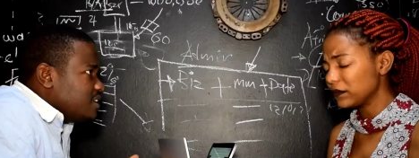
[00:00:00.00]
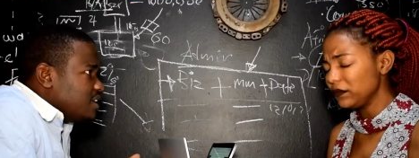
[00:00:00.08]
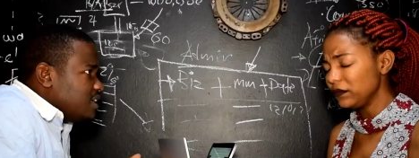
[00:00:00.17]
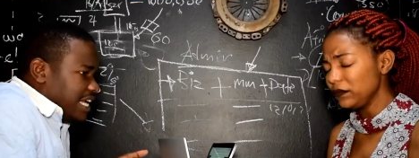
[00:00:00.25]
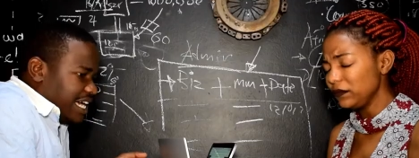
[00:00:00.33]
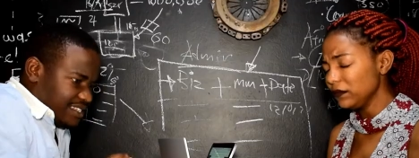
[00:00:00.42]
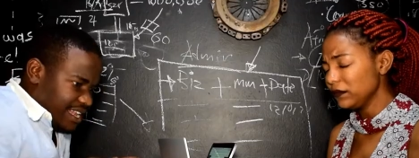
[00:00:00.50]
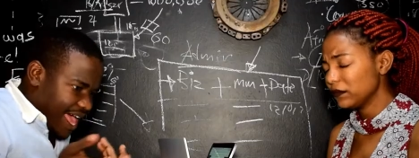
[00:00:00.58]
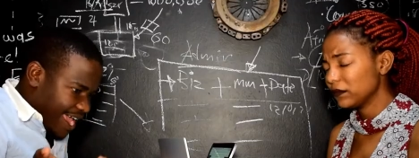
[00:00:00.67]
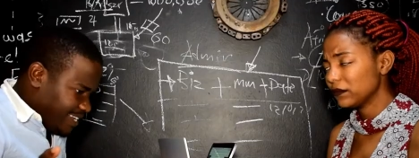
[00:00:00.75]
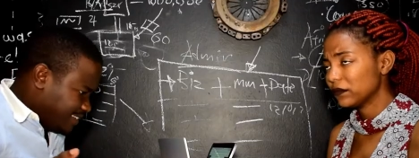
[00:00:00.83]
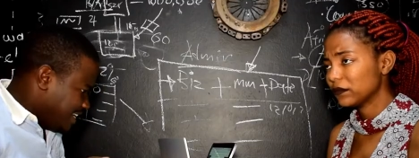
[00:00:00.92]
Speaker 1: It has
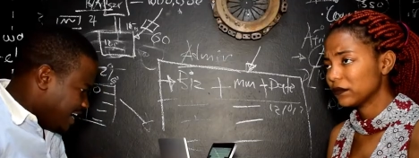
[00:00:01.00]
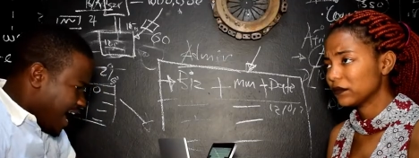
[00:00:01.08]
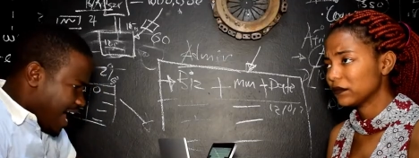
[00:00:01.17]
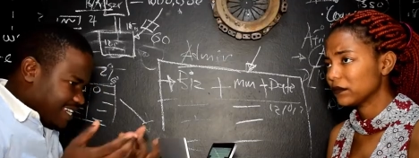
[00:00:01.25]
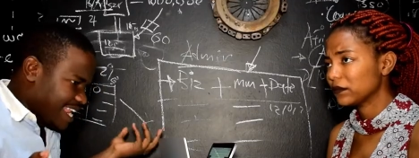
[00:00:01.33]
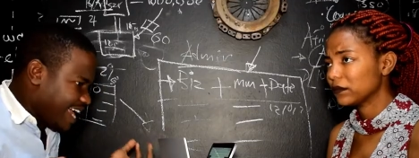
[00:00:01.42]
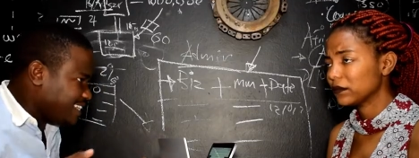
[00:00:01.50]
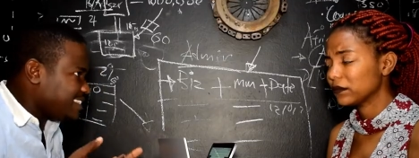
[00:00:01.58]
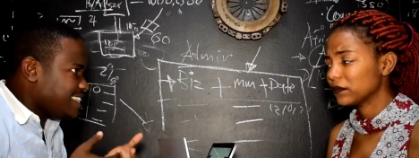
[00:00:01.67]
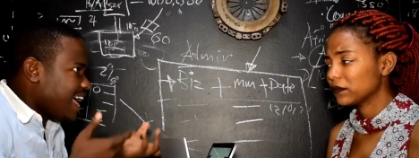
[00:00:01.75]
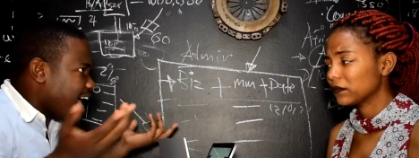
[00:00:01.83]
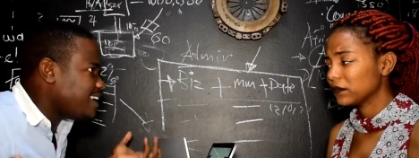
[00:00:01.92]
lines here and lines
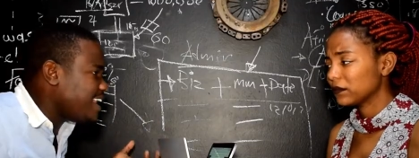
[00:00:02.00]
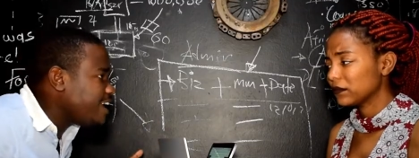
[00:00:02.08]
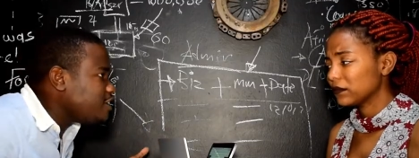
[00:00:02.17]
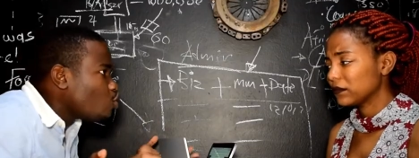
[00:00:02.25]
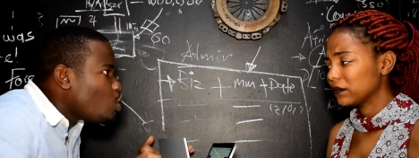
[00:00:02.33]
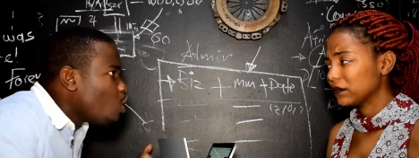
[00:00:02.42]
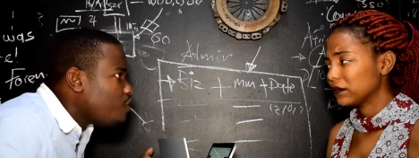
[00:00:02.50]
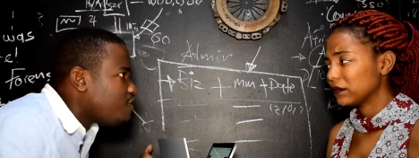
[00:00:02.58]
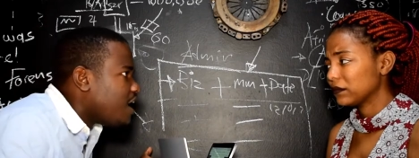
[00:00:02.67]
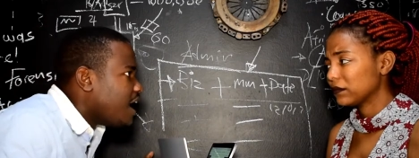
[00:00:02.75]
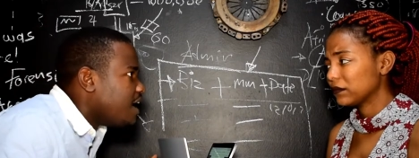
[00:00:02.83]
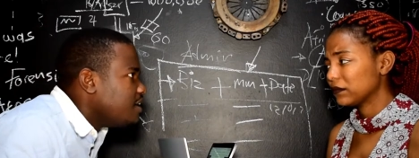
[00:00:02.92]
there and lines all
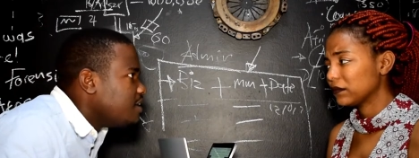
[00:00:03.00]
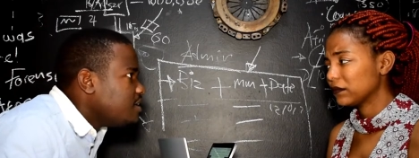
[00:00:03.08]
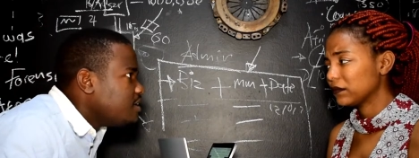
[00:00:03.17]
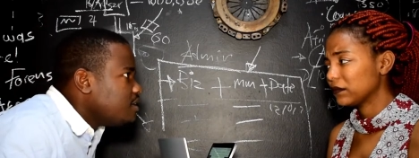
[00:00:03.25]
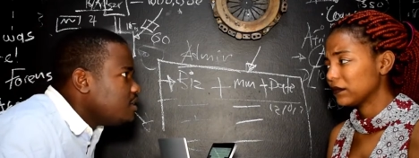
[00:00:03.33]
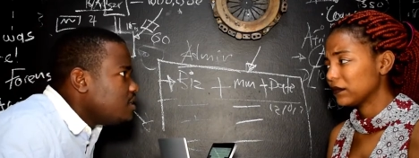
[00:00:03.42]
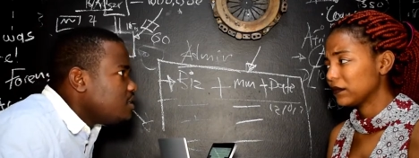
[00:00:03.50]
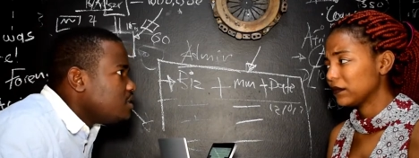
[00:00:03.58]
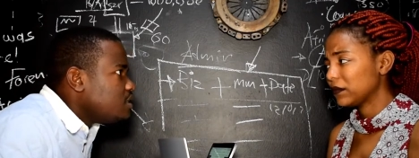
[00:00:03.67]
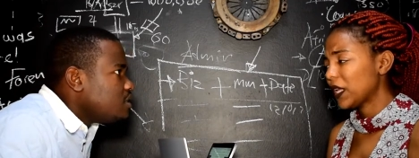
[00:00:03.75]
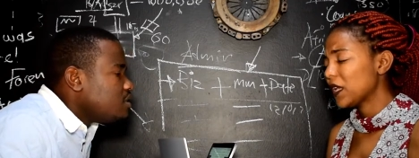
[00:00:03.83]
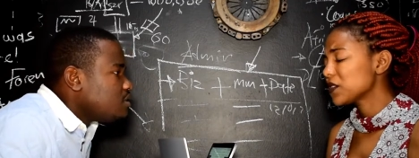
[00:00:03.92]
over.
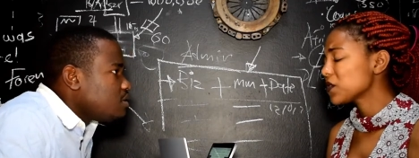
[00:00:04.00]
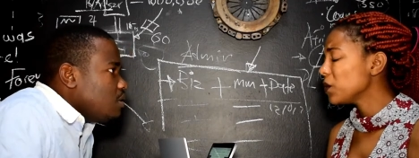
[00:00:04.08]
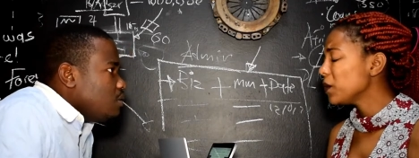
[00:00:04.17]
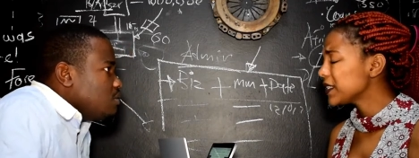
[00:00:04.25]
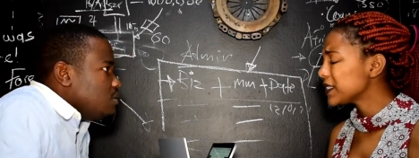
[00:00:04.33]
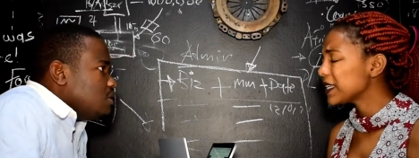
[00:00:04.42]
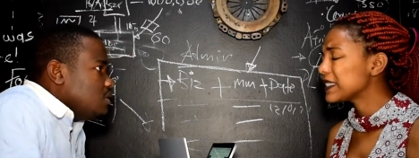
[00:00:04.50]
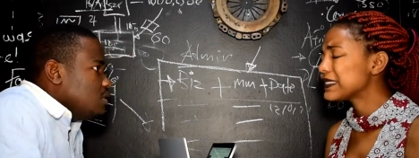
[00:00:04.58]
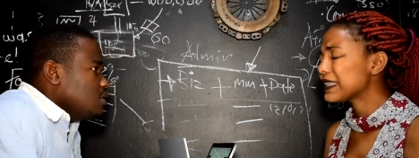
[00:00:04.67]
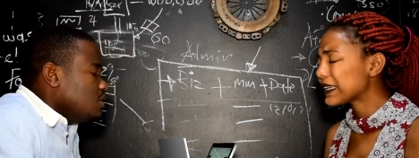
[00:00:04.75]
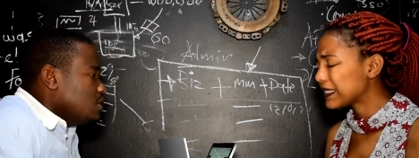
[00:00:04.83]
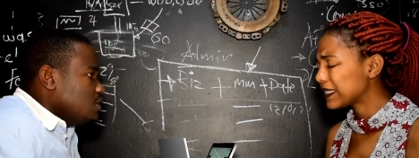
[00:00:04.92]
Speaker 2: So what
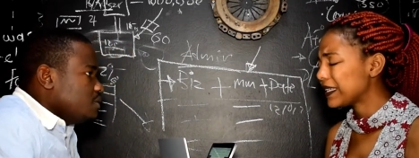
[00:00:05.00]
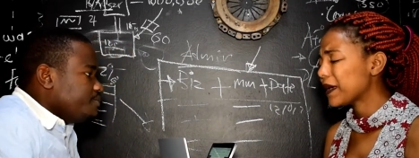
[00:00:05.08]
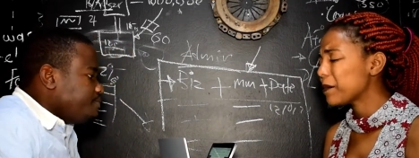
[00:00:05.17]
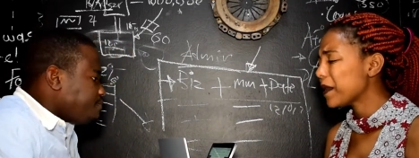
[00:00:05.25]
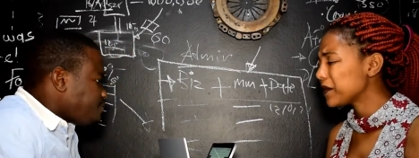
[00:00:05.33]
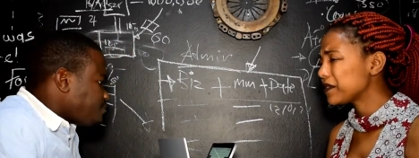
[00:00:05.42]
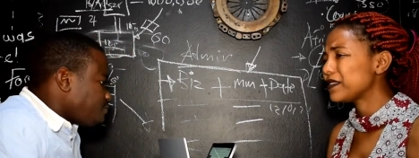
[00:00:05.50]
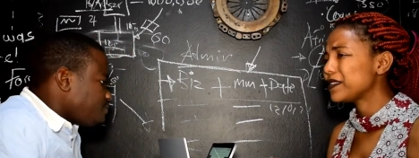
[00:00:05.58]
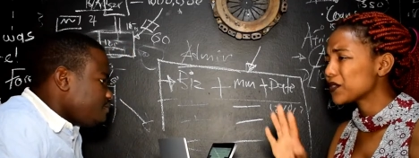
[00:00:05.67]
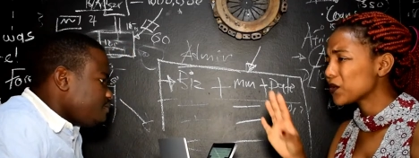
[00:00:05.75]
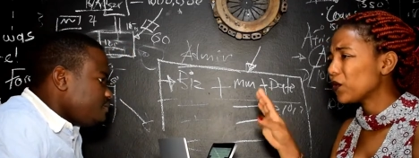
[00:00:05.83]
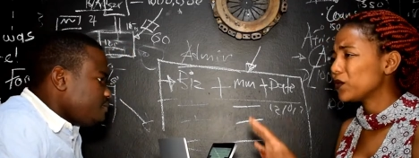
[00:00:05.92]
exactly about
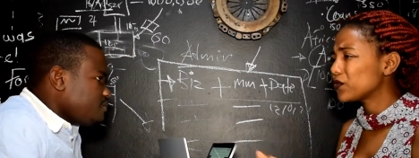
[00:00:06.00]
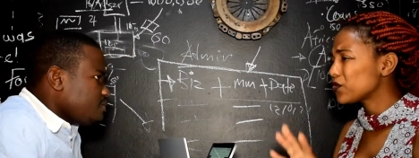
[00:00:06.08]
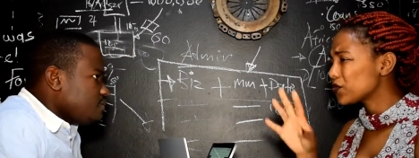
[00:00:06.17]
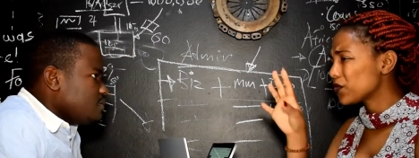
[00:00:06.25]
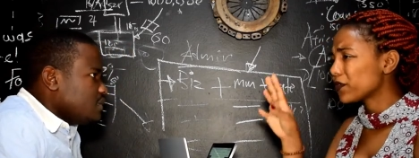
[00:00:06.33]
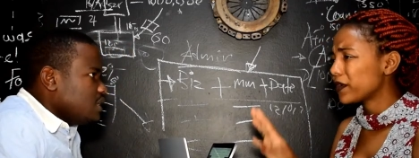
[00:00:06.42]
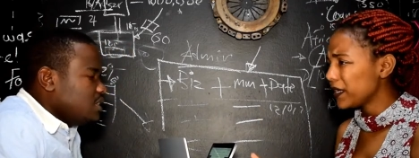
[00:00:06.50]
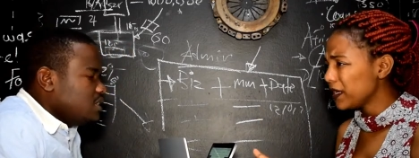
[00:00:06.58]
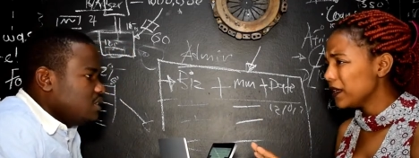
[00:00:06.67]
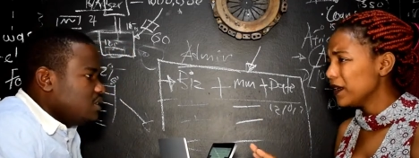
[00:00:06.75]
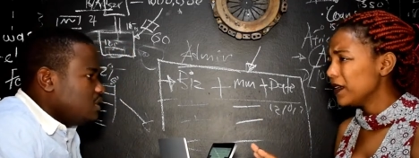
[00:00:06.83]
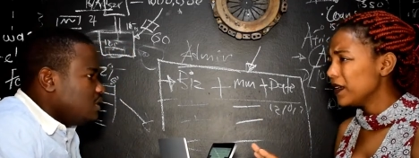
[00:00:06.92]
this whole story
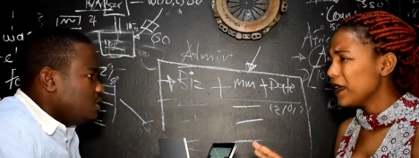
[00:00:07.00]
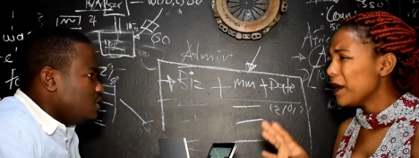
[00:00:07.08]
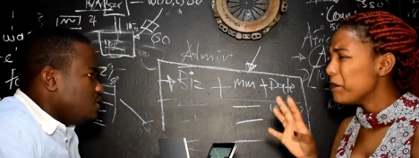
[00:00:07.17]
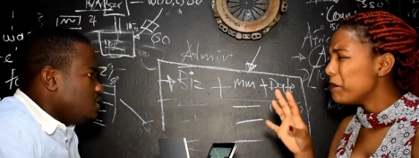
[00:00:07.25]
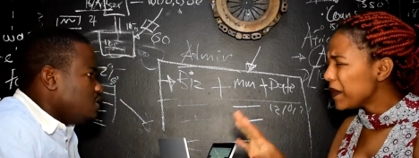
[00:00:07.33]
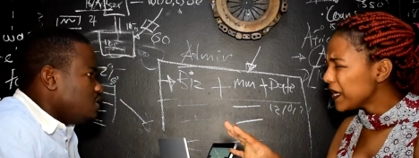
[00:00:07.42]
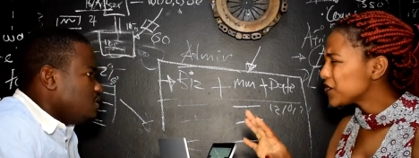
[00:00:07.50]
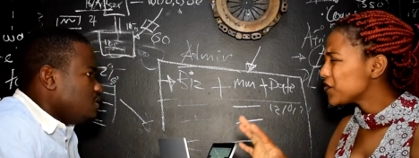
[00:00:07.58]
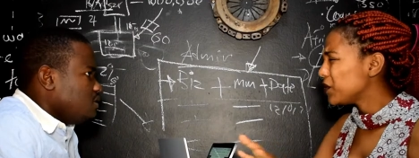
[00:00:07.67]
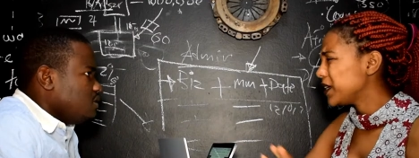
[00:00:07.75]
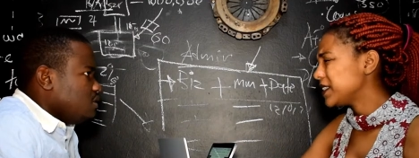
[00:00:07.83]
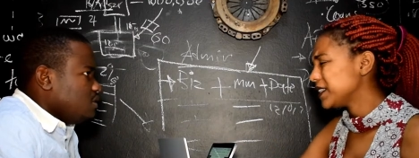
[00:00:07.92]
makes
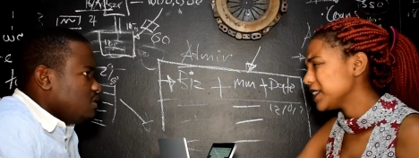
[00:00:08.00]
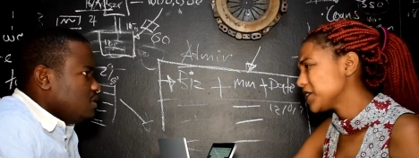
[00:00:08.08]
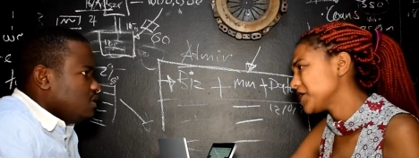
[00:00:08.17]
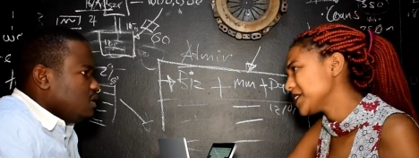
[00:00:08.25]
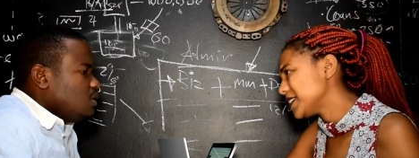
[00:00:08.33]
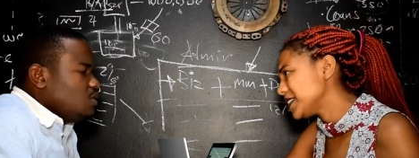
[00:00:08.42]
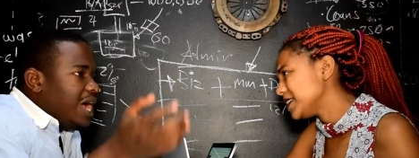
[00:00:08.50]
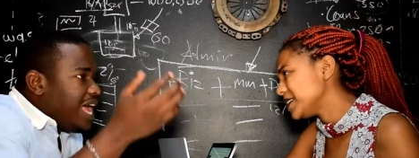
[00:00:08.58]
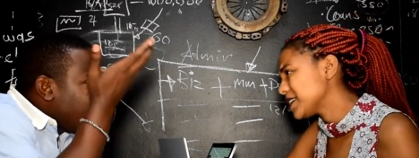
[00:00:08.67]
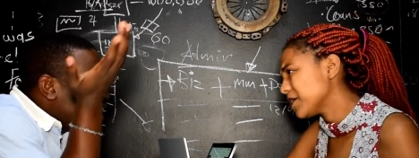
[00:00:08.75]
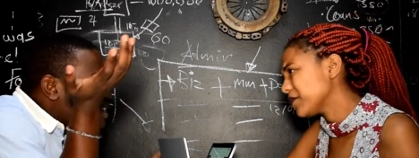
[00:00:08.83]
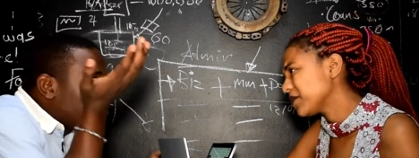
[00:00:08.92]
you hate electricity?
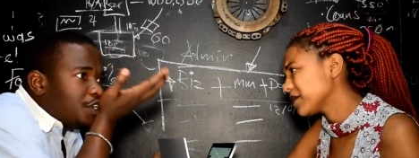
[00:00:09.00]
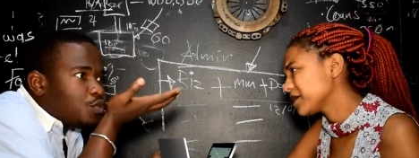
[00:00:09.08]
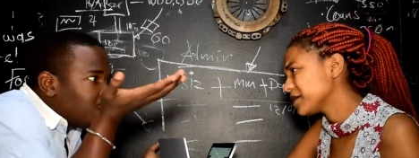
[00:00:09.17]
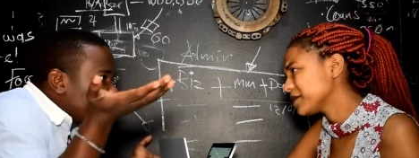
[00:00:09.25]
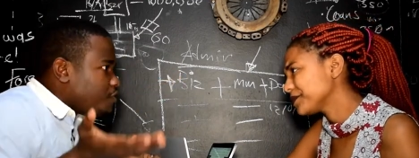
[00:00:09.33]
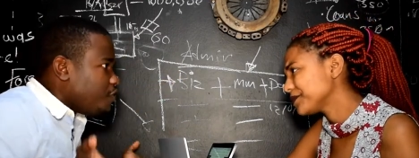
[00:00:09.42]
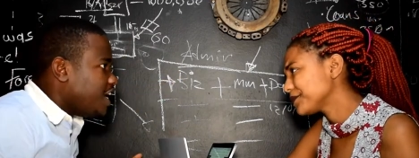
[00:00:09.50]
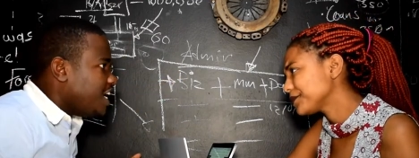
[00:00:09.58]
Speaker 1: Well, if it wasn't for